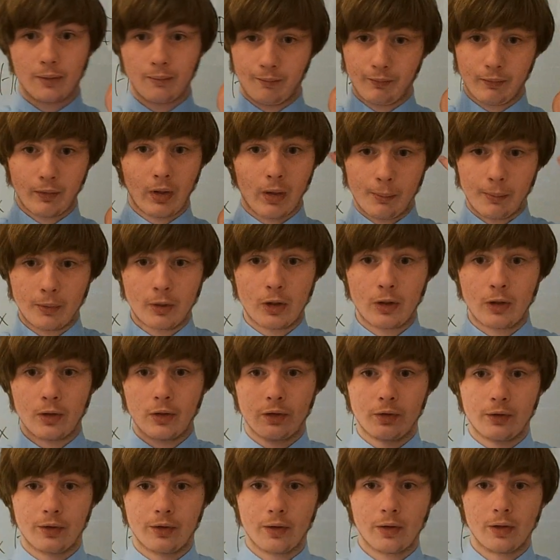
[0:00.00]
I'm
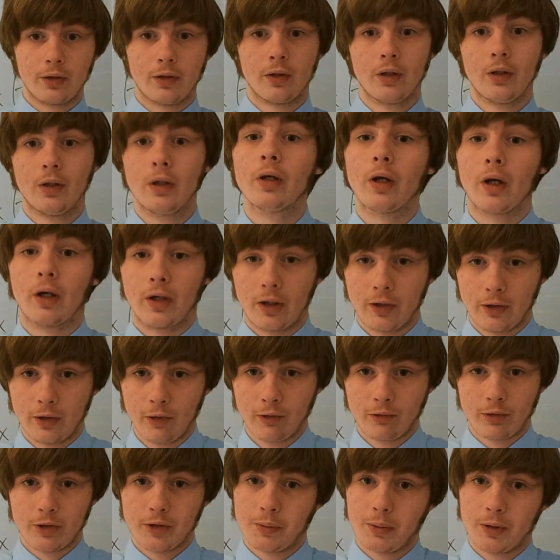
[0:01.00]
currently, and I know
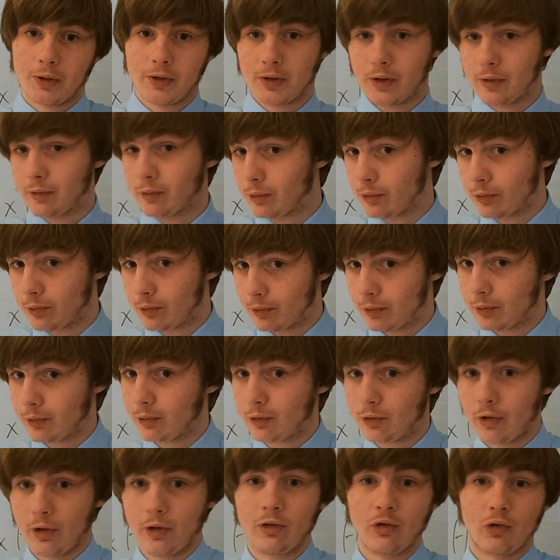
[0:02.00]
this because I've
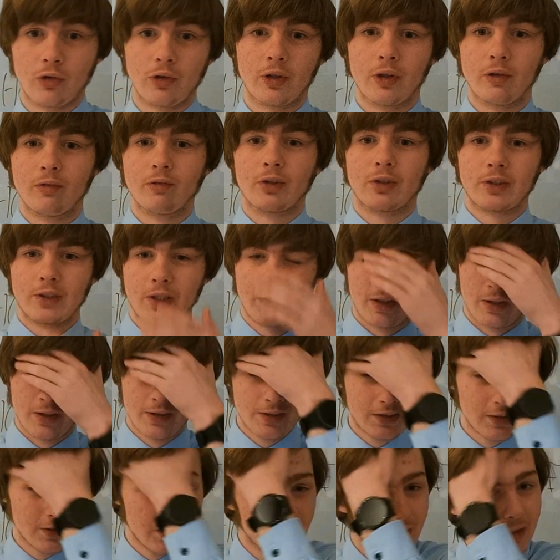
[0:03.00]
changed it in the
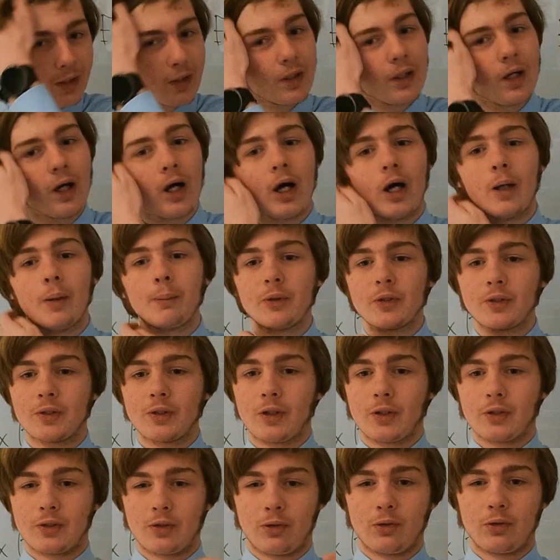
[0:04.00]
settings, I'm using
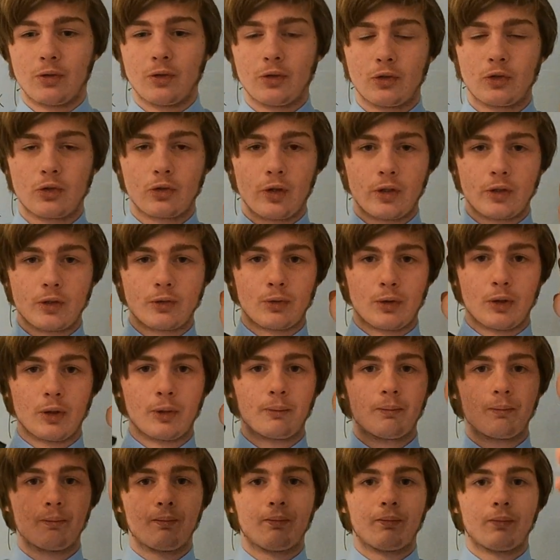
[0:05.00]
isochronous
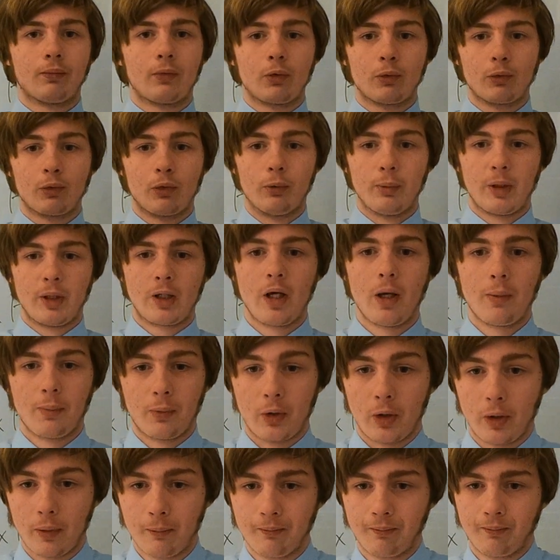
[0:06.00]
transfer for my
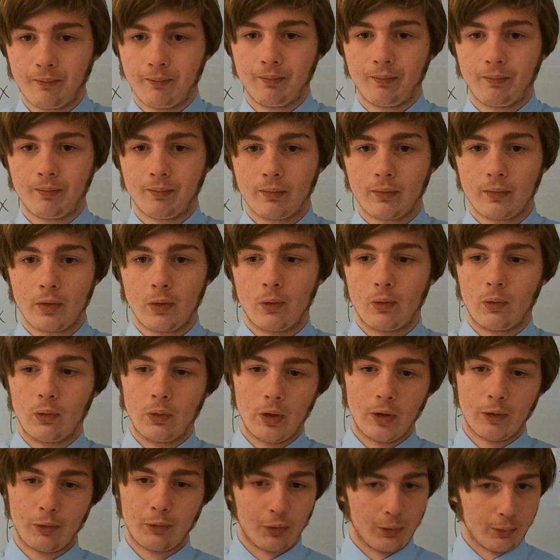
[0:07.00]
camera
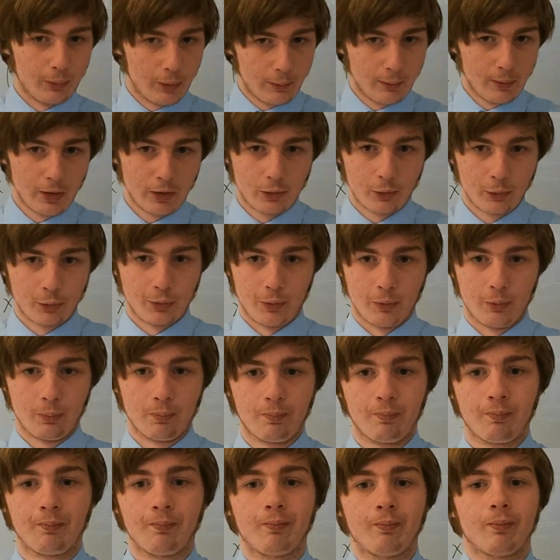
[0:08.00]
or for my microphone.
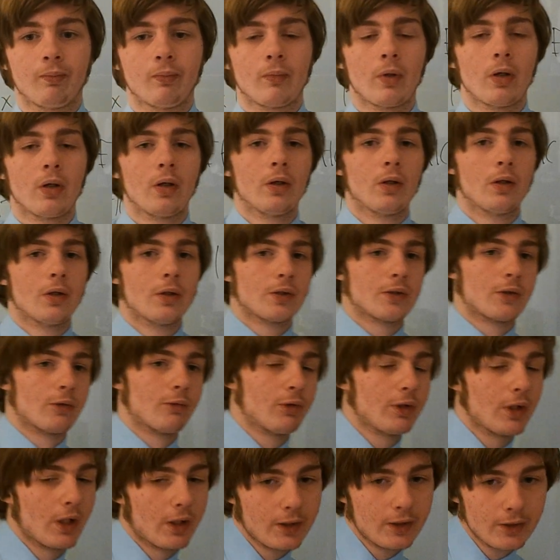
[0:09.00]
So
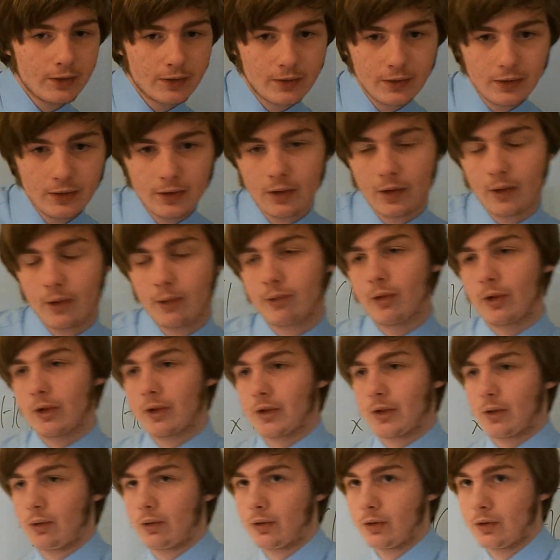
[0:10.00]
the idea of
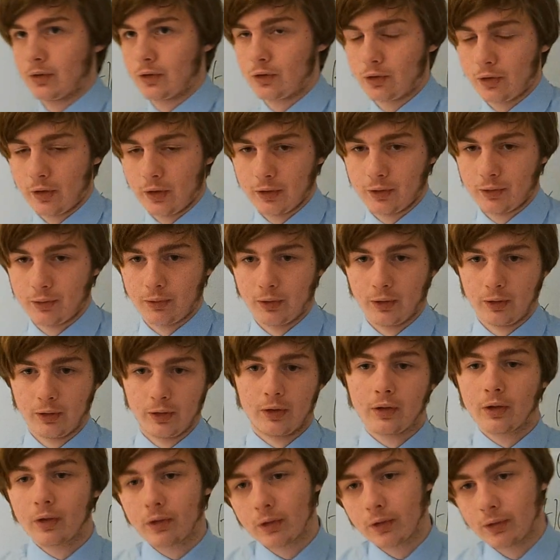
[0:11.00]
isochronous transfer,
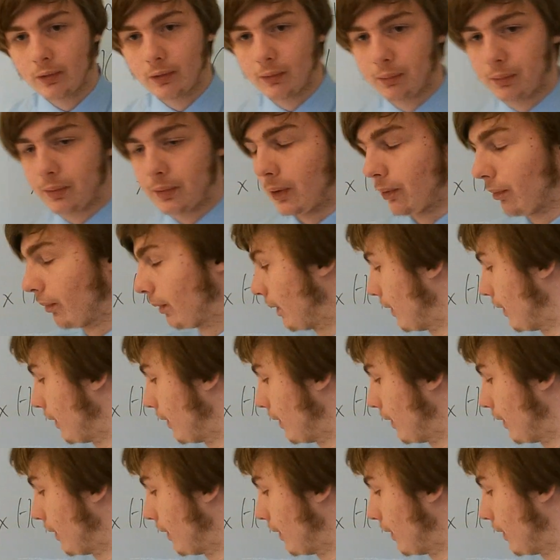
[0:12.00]
and you can probably